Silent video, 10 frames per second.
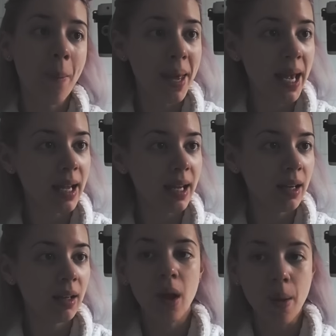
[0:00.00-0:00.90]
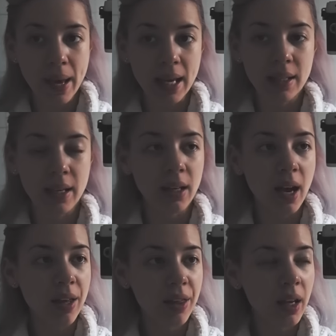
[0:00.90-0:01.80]
For me, amazing.
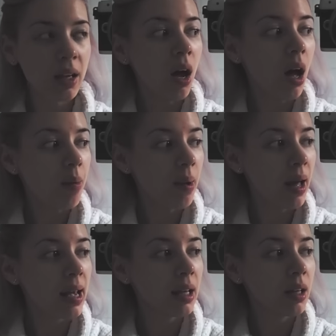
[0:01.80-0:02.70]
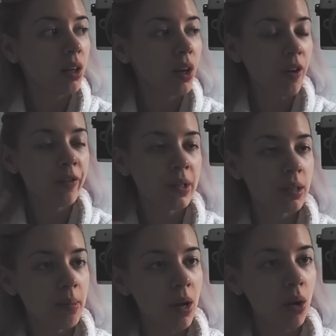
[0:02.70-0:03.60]
I think I might go through
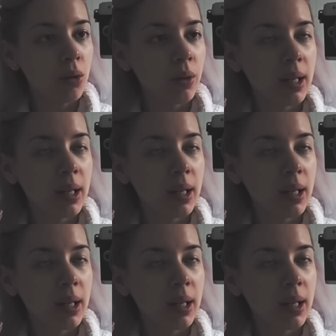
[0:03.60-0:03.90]
some of my old